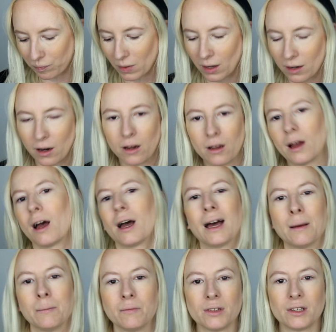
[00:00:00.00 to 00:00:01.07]
Now,
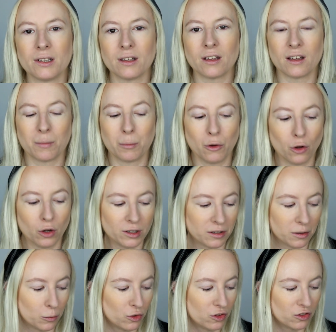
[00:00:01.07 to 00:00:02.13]
I applaud
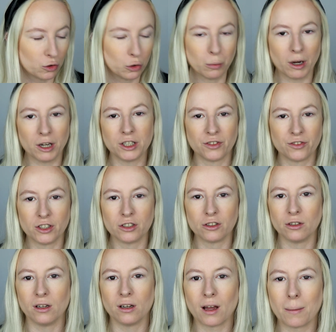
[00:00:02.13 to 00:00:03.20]
them so much for
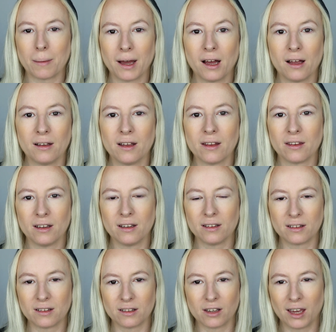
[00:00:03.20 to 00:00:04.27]
doing a palette that
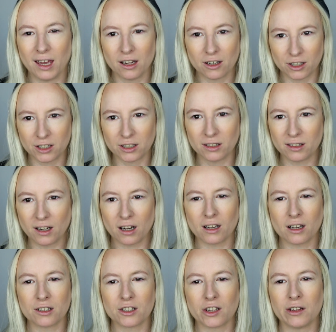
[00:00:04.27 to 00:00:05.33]
caters to
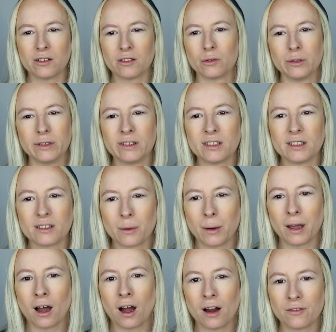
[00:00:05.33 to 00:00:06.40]
darker skin tones. It's
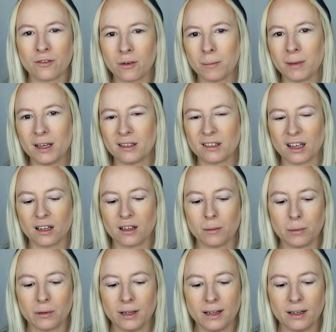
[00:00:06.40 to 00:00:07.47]
quite hard for me to sit and
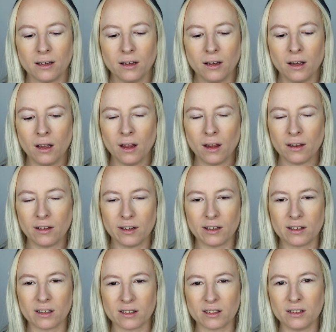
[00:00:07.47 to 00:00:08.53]
complain that it
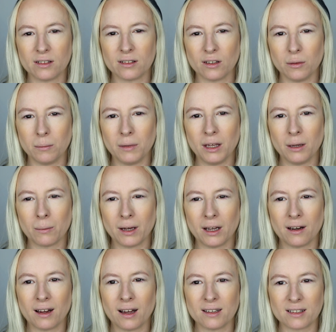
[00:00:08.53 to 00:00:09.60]
doesn't suit me
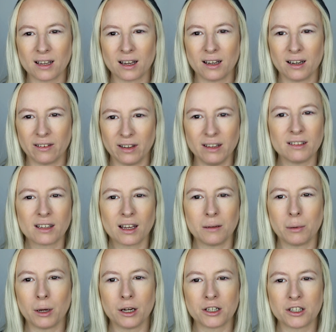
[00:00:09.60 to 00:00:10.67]
when, as a kind of light skin
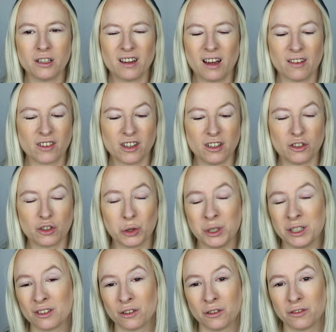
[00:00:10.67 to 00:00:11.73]
person, I have got the
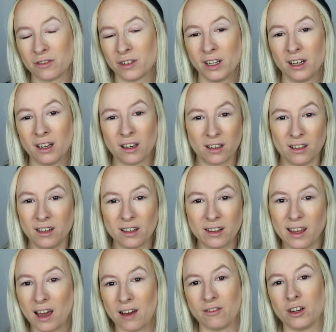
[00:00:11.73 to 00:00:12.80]
choice of nearly
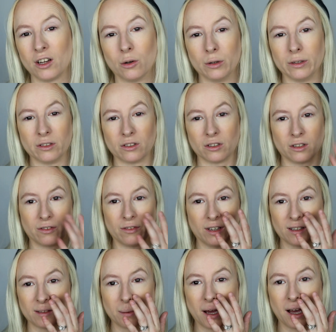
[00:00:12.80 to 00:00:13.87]
every contour
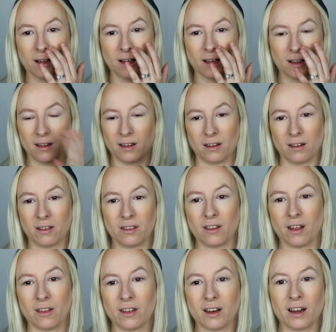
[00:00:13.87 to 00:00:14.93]
face palette
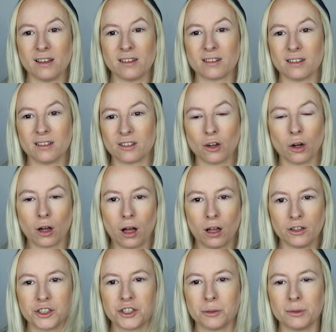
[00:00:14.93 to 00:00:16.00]
that there is got
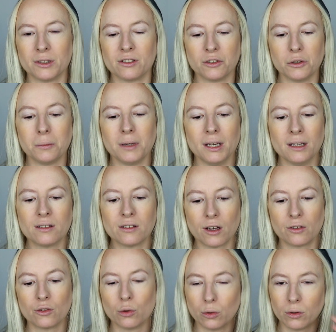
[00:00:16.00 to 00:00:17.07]
colours that would suit me, so I
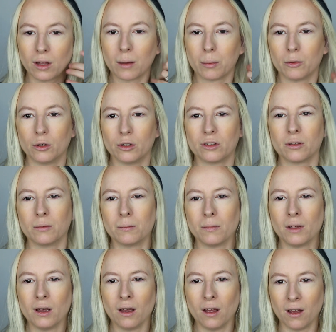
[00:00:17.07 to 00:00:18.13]
totally applaud them
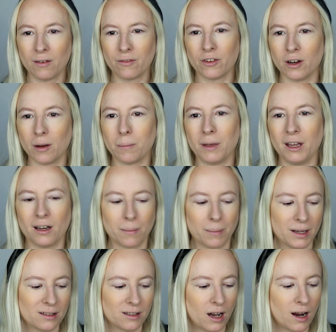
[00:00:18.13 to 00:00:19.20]
for it being a
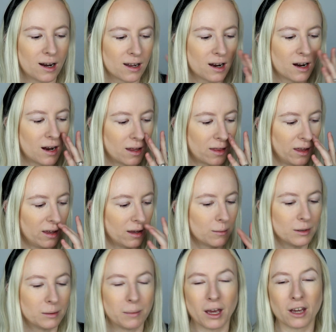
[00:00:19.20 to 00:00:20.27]
bit darker. I think it
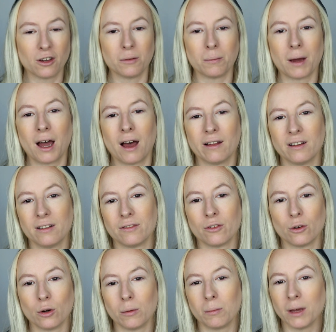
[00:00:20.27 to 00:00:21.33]
would be a good palette
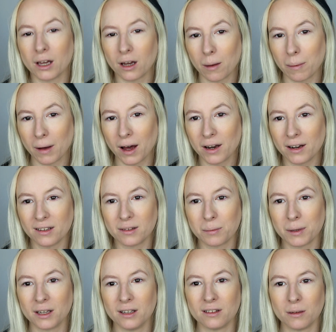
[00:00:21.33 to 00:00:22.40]
for makeup artists
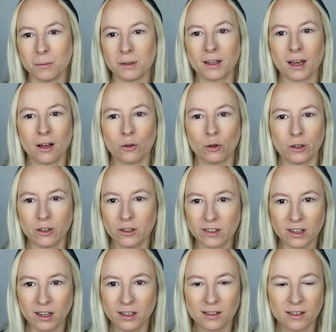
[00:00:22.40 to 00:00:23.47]
because they would get a lot of use
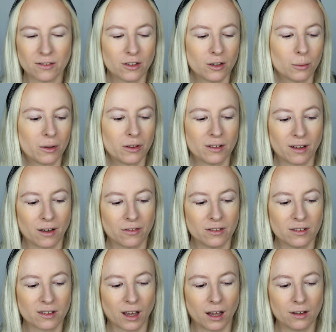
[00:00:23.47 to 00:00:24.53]
out of it with the
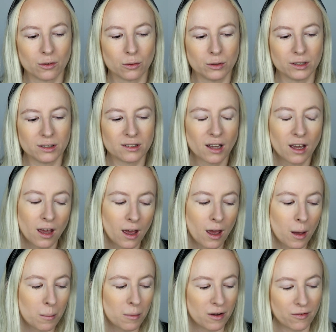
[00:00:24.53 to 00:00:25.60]
different skin tones.
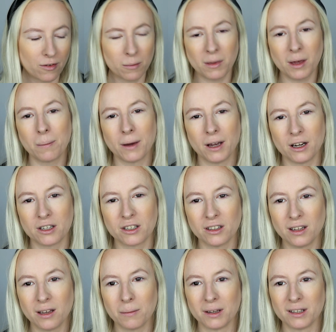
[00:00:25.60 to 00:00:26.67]
But for me
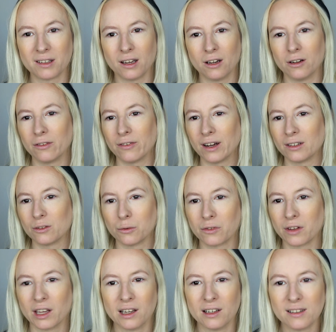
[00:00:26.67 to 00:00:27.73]
personally, myself, I don't
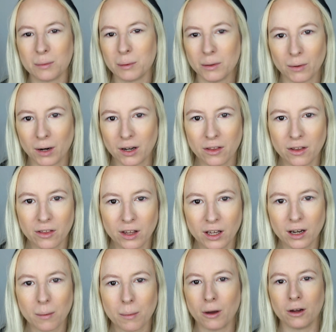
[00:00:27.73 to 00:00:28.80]
think it's been worth the
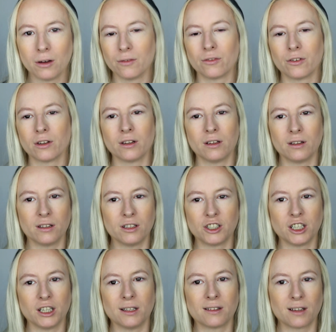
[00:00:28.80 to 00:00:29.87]
£30 for the
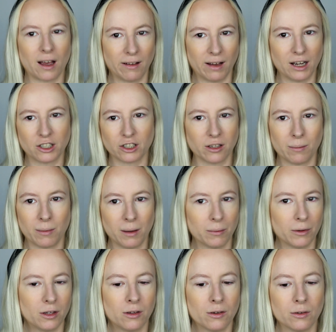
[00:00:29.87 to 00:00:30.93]
shades that I'll actually be
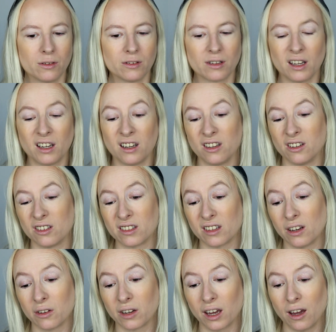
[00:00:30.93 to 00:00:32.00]
able to use and the use that
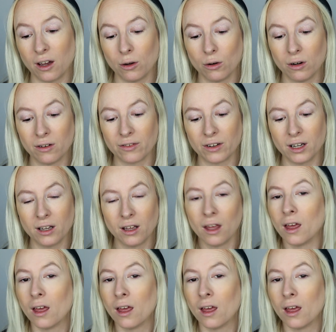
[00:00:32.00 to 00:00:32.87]
I'll get out of it.